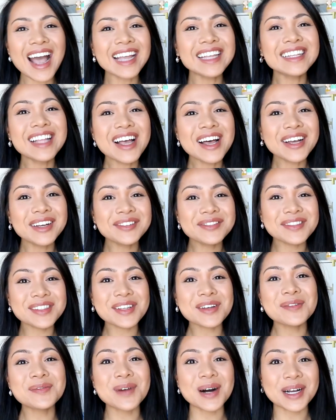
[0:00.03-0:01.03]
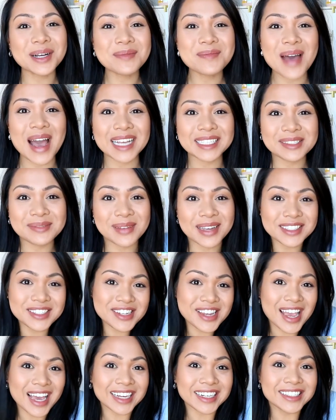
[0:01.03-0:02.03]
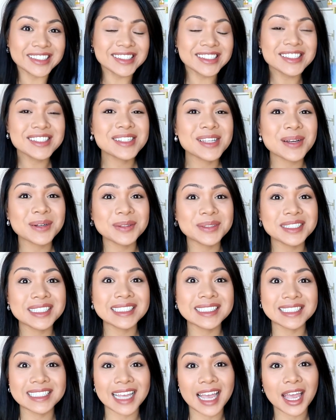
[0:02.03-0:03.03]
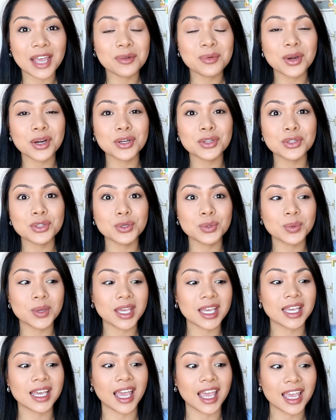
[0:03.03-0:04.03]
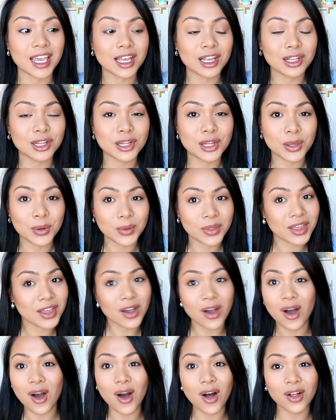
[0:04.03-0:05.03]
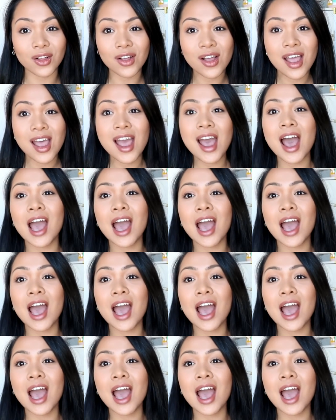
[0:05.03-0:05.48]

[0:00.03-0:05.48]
Hi loves! Welcome back to my channel. So today we are doing a clothing haul.